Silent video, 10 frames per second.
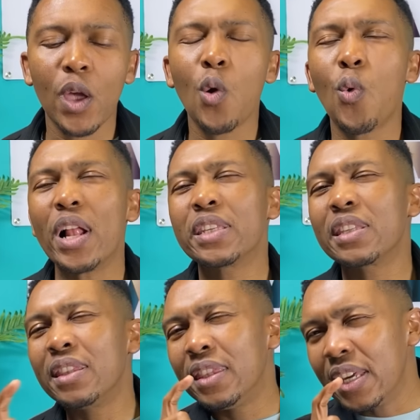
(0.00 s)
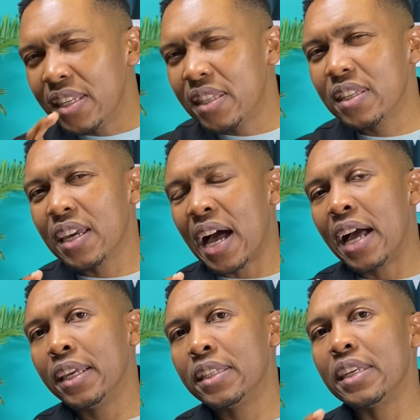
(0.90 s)
Whilst this,
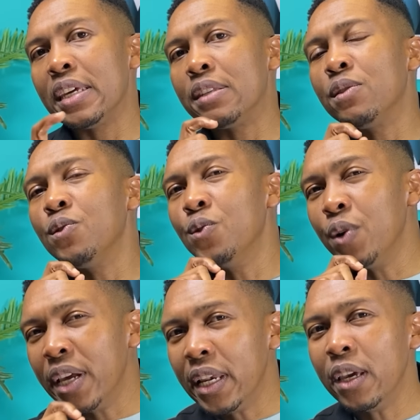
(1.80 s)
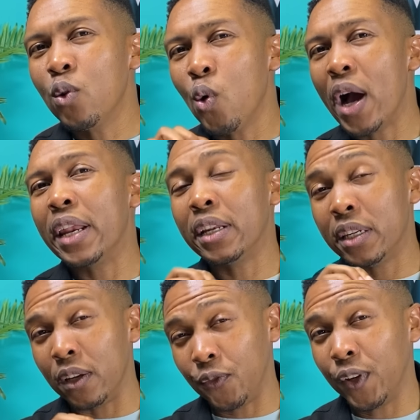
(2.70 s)
guys, is really quite a
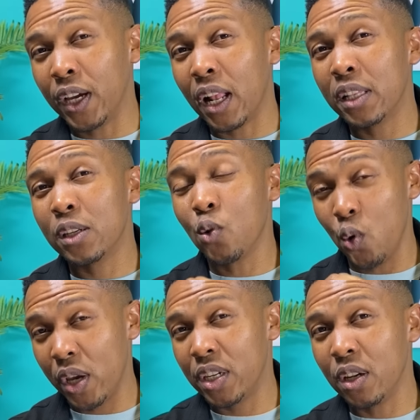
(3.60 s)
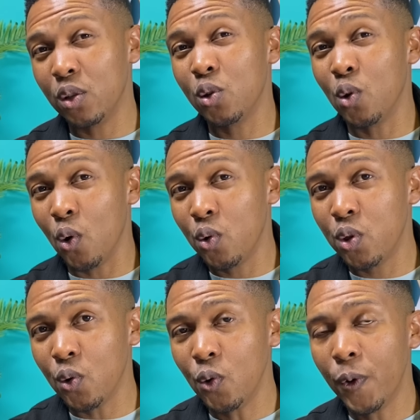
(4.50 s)
difficult question to go
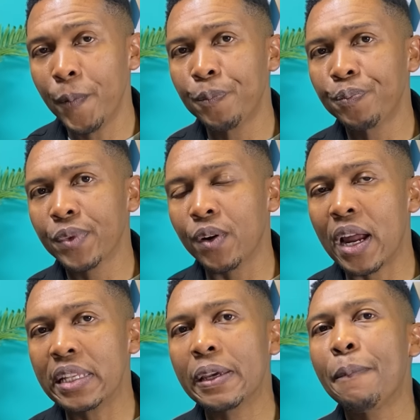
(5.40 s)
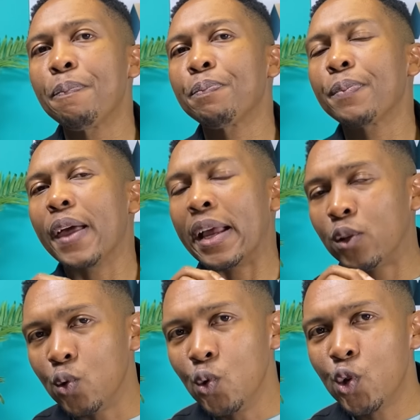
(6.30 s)
through, right? I
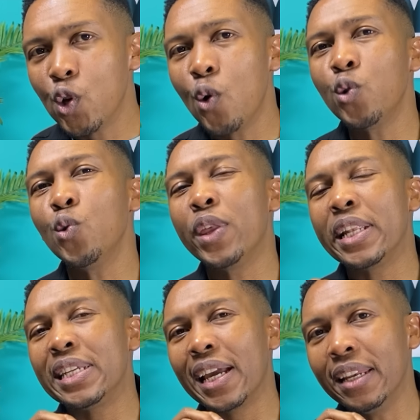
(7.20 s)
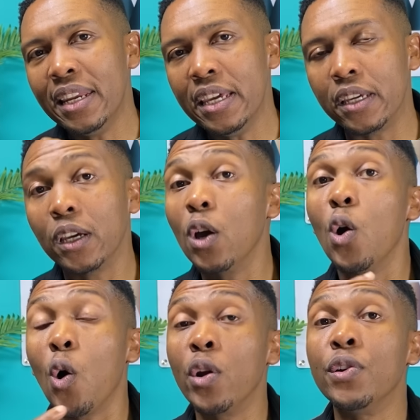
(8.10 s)
do show you the technique
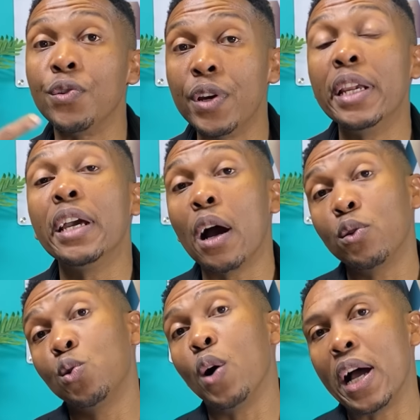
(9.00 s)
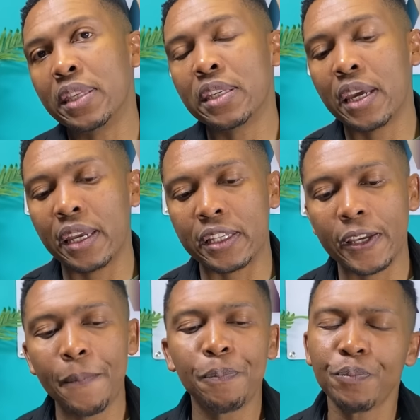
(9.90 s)
on really how to answer it.
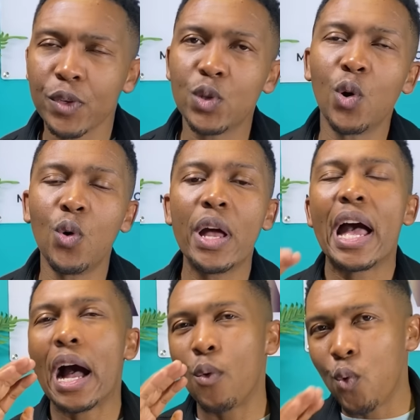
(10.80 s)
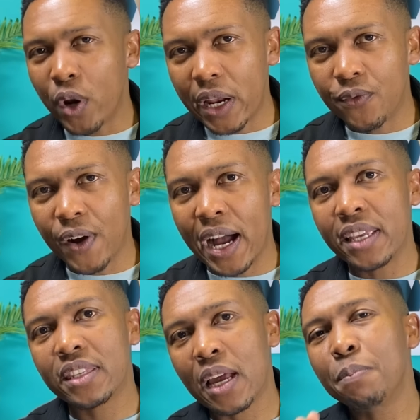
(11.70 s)
So I would
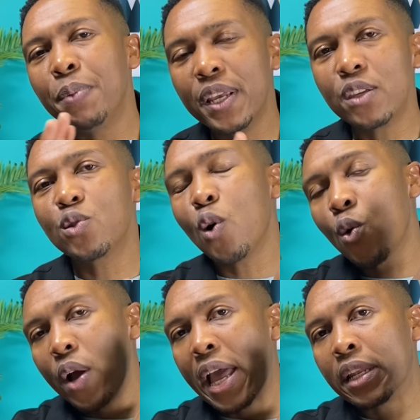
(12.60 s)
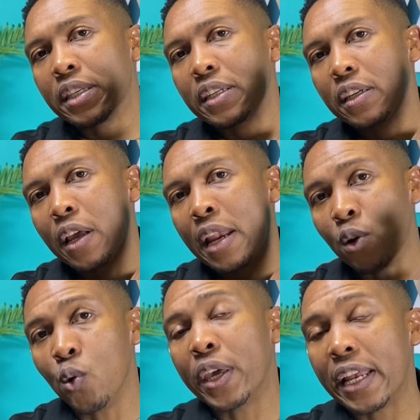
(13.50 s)
advise that please go and
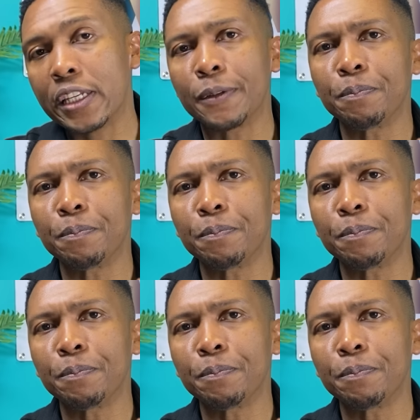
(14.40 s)
look at